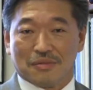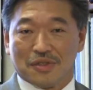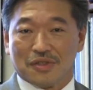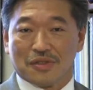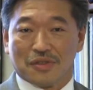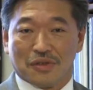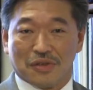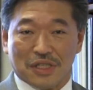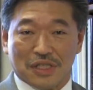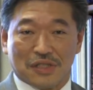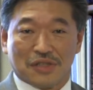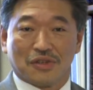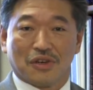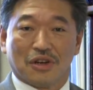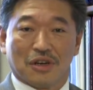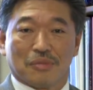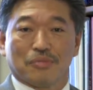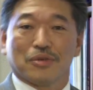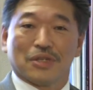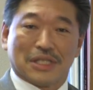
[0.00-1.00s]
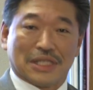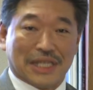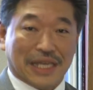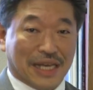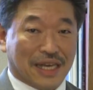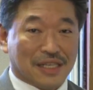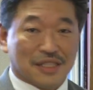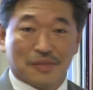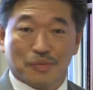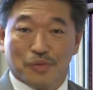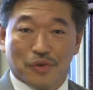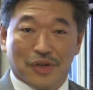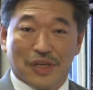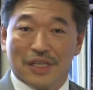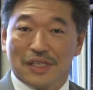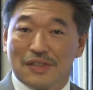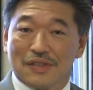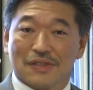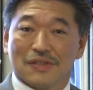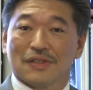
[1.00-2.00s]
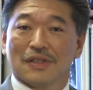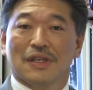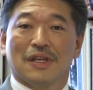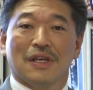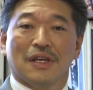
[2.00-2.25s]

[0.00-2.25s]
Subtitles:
So these corporate tax breaks